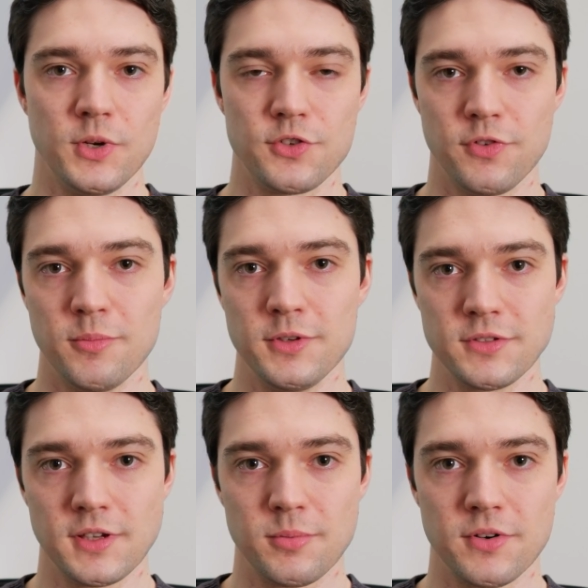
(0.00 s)
which for
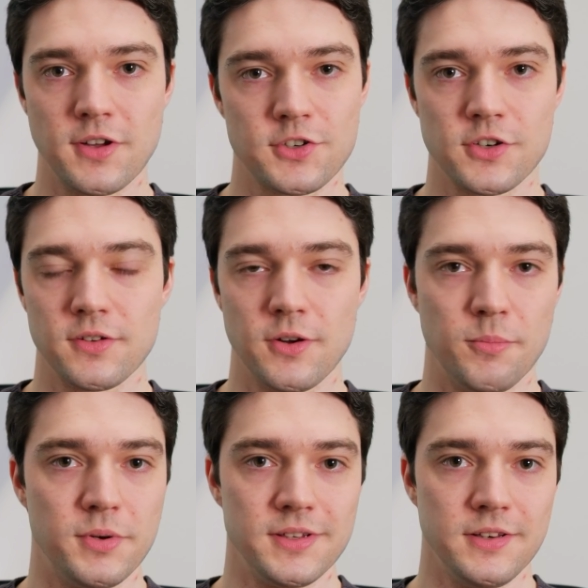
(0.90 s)
music production
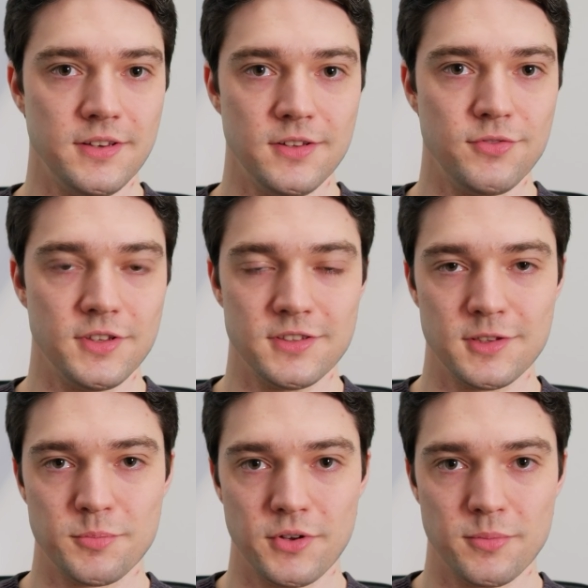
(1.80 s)
completely defeats
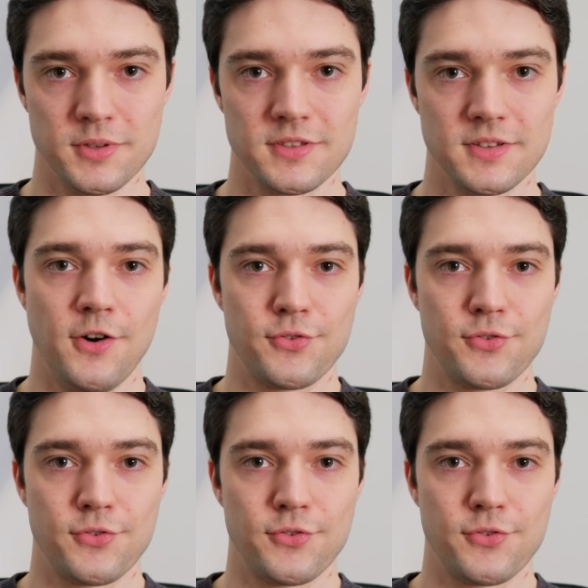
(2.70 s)
its purpose.